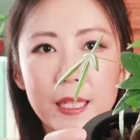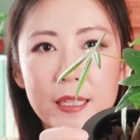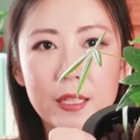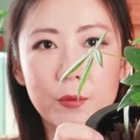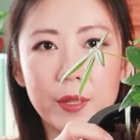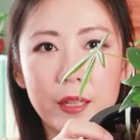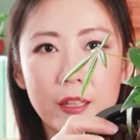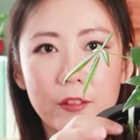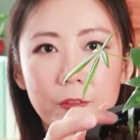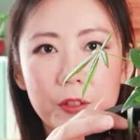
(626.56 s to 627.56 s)
placed it with
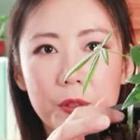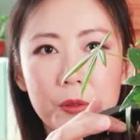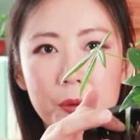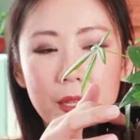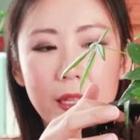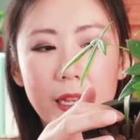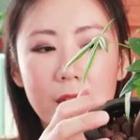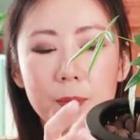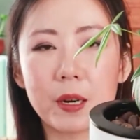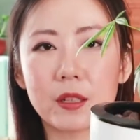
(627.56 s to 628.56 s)
a few
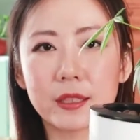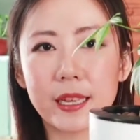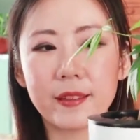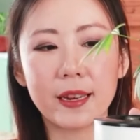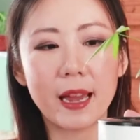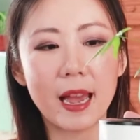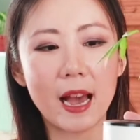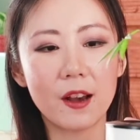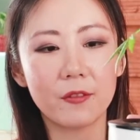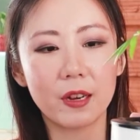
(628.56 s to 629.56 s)
Leica balls, and then I
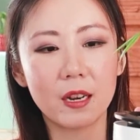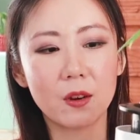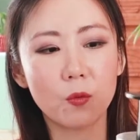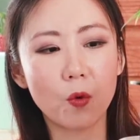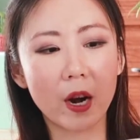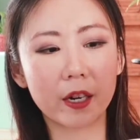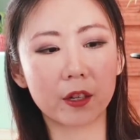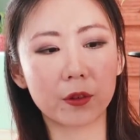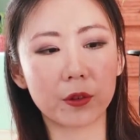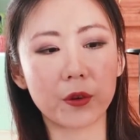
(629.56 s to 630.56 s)
have a
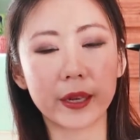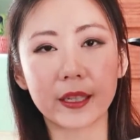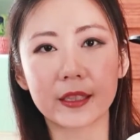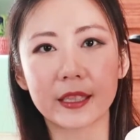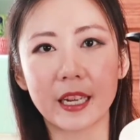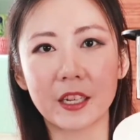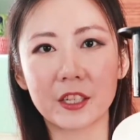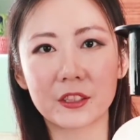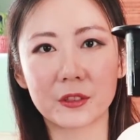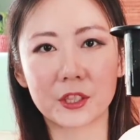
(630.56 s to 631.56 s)
water growing
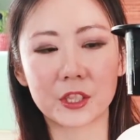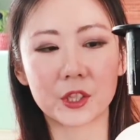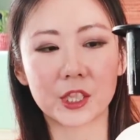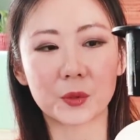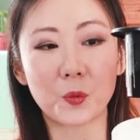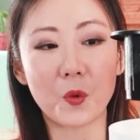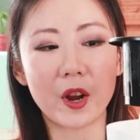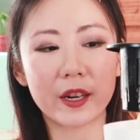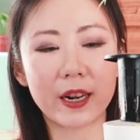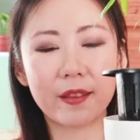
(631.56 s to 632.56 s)
container, so there's just
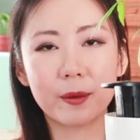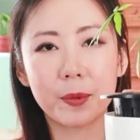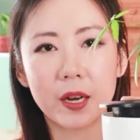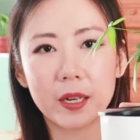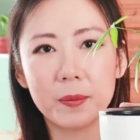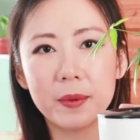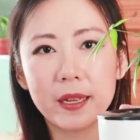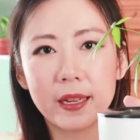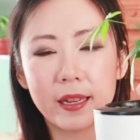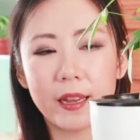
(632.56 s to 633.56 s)
water at the bottom,
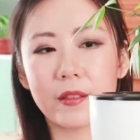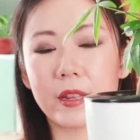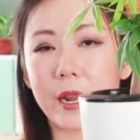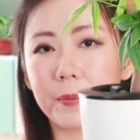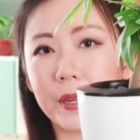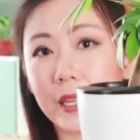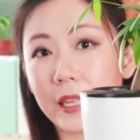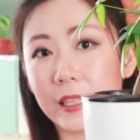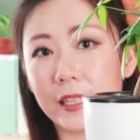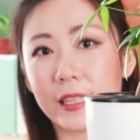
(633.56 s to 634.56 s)
and then I put
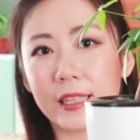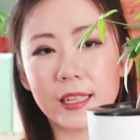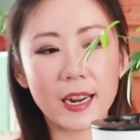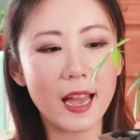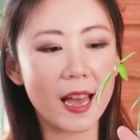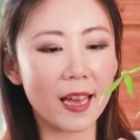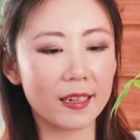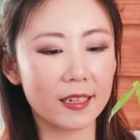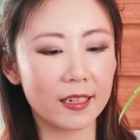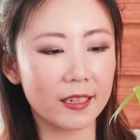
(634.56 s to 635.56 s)
it in here
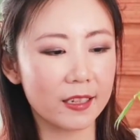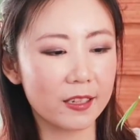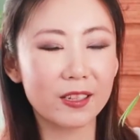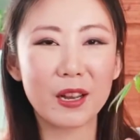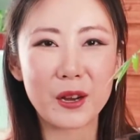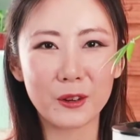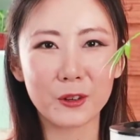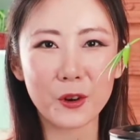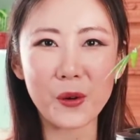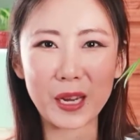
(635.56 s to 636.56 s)
and it is
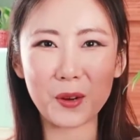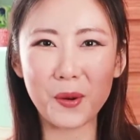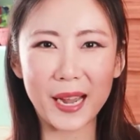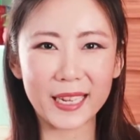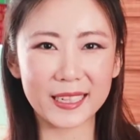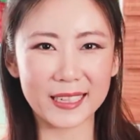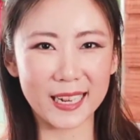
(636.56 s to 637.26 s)
growing quite